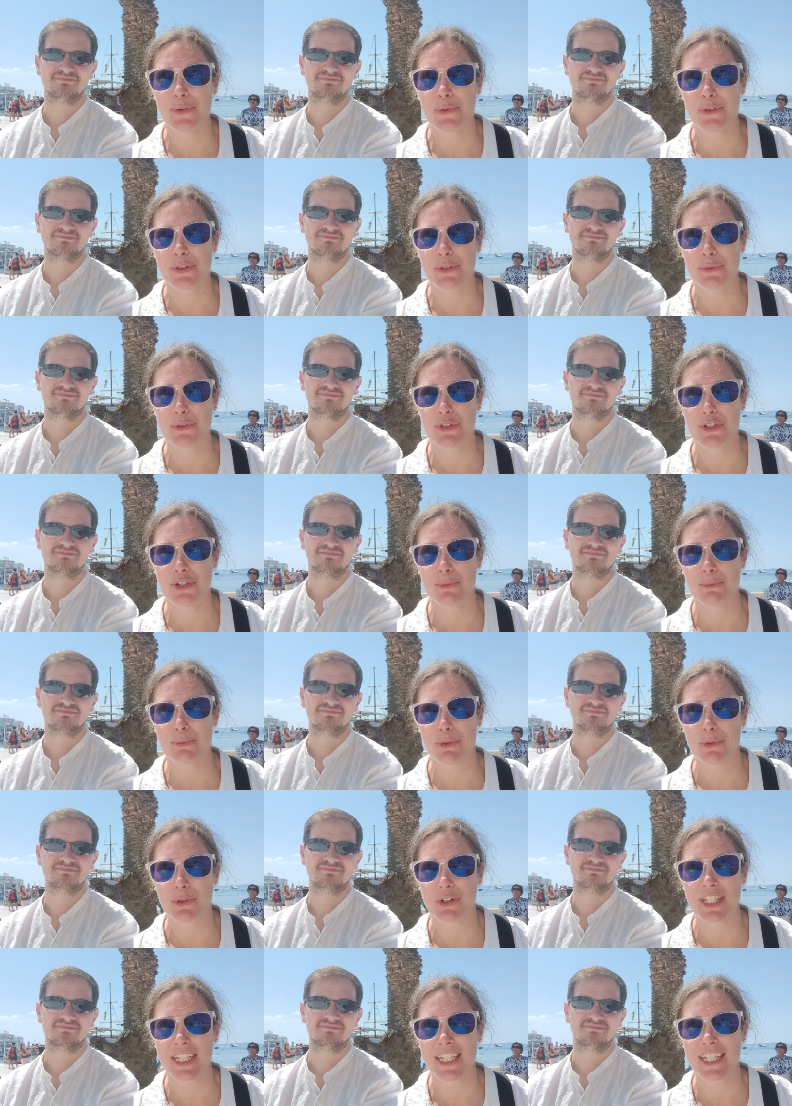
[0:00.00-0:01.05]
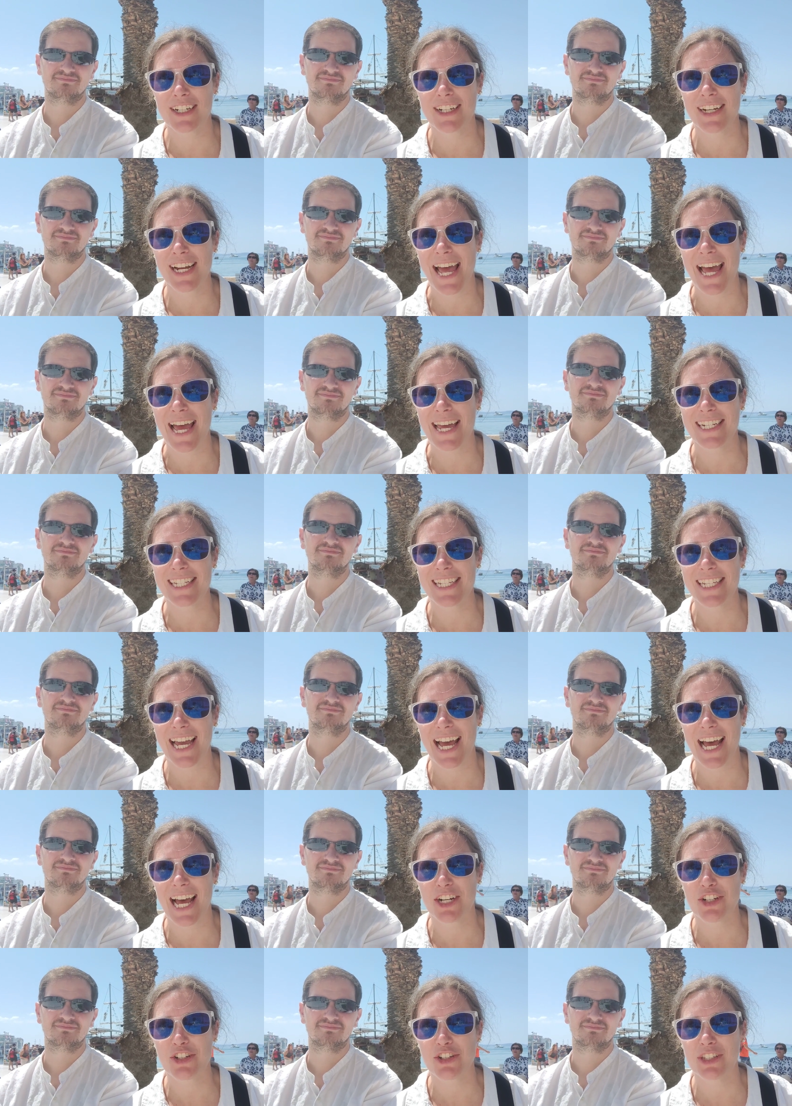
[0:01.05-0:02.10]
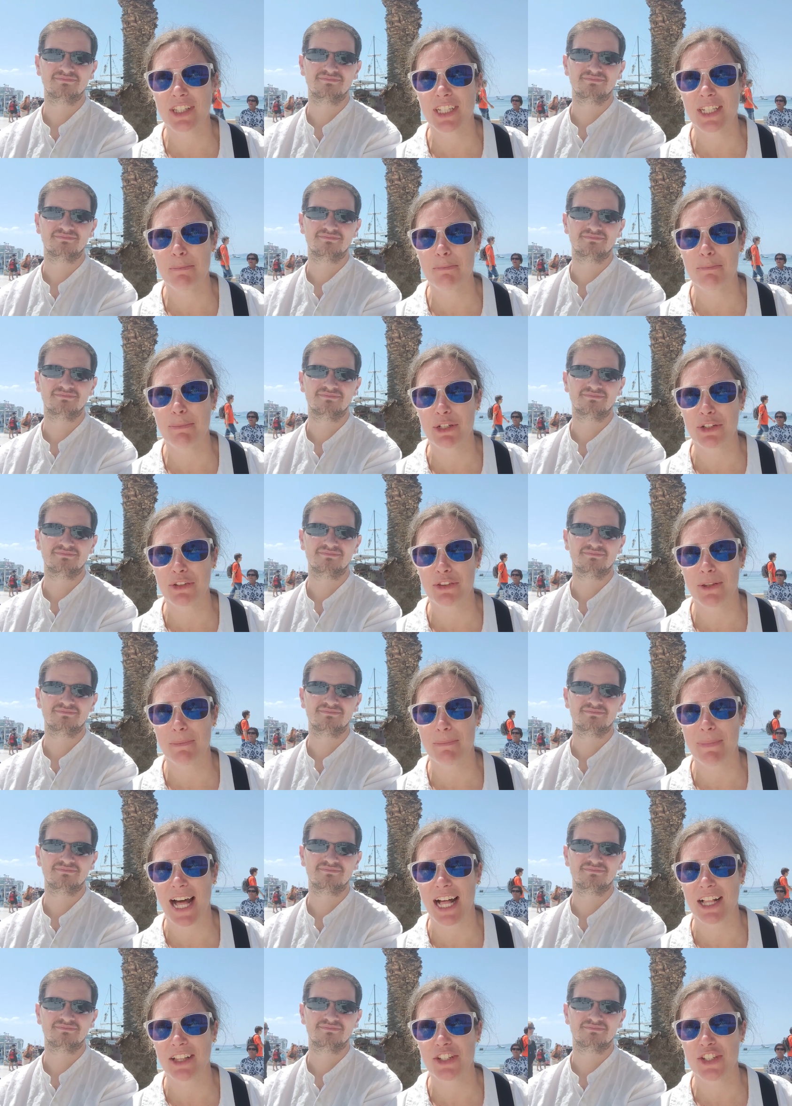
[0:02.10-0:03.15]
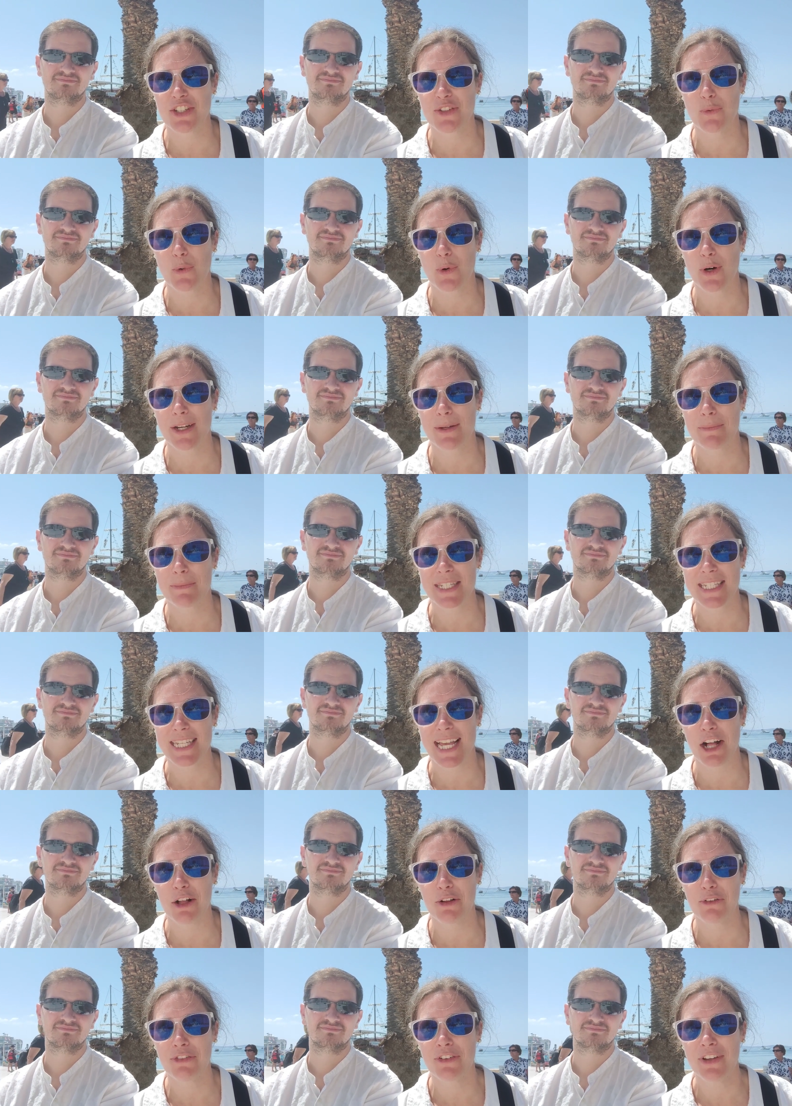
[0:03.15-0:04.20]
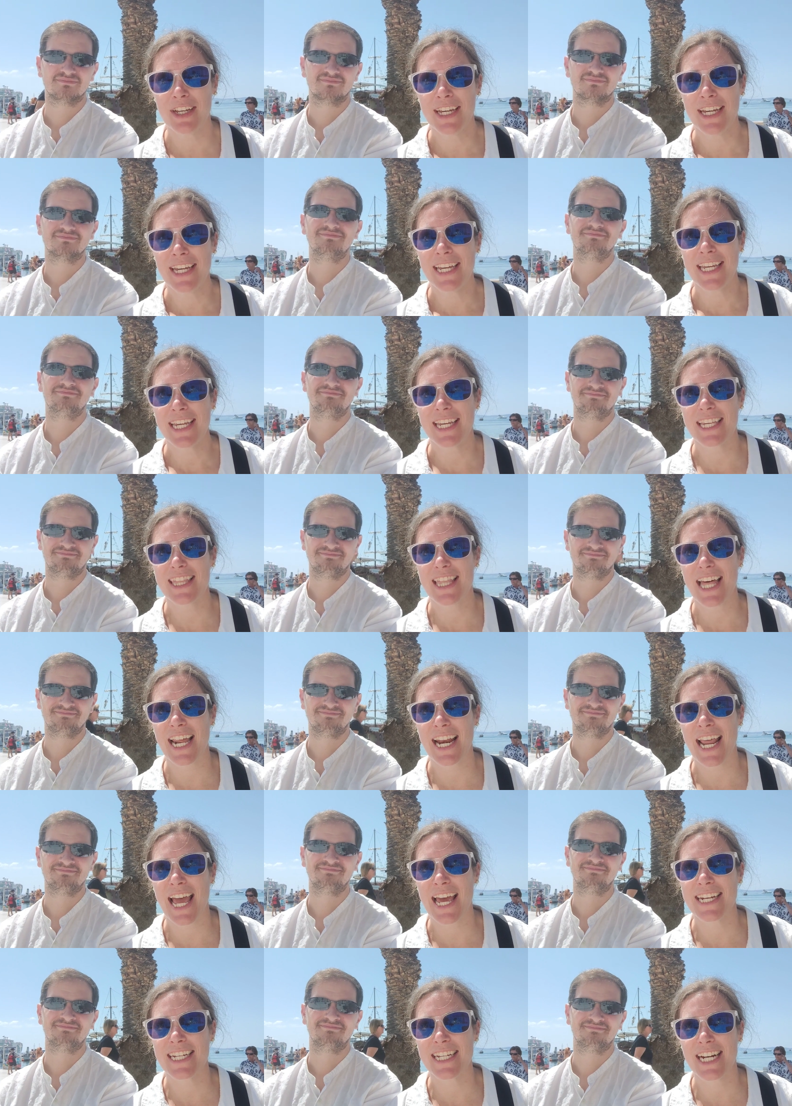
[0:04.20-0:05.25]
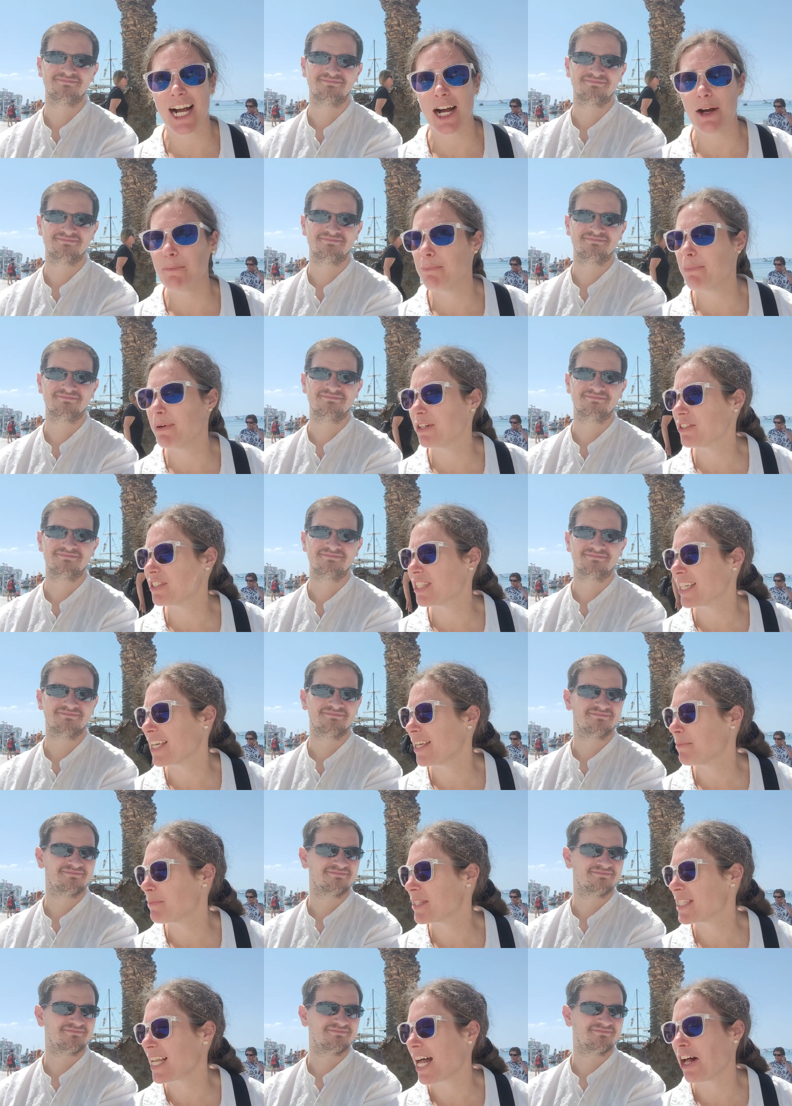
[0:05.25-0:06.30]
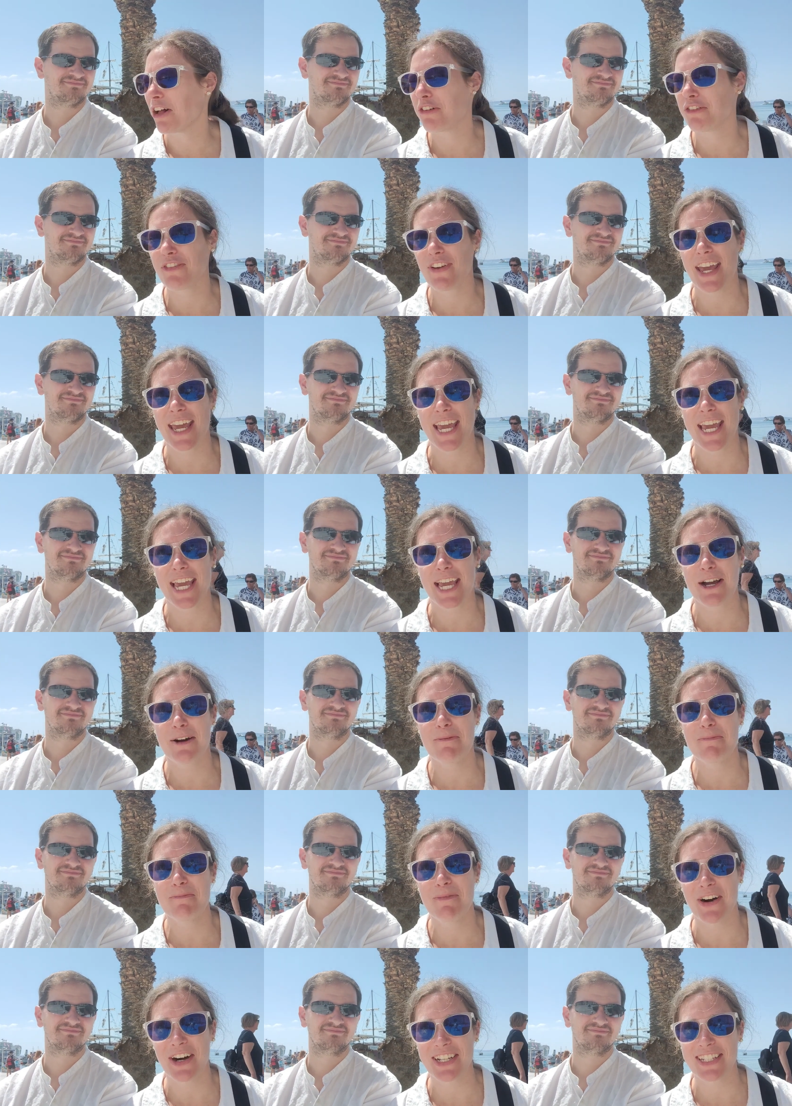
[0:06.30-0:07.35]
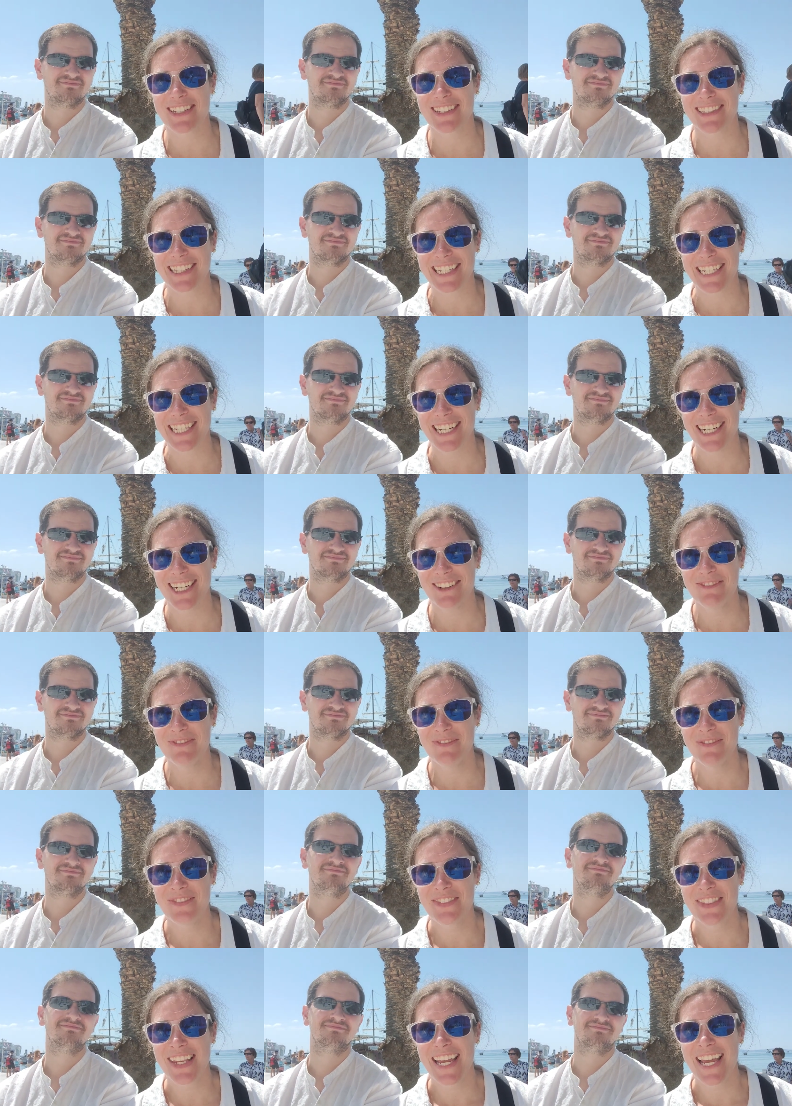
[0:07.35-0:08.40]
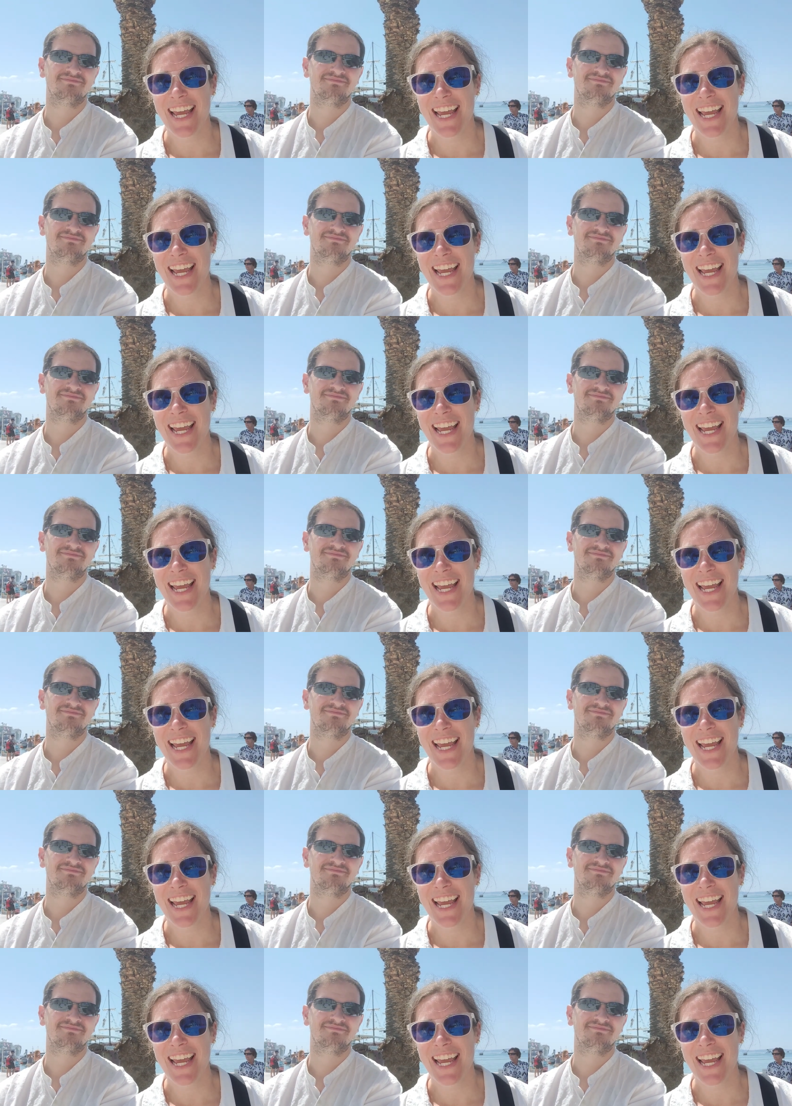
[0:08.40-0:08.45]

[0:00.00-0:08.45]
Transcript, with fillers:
Speaker 1: who used to rule here, and he actually built the palace for himself. He then ended up building himself a mausoleum.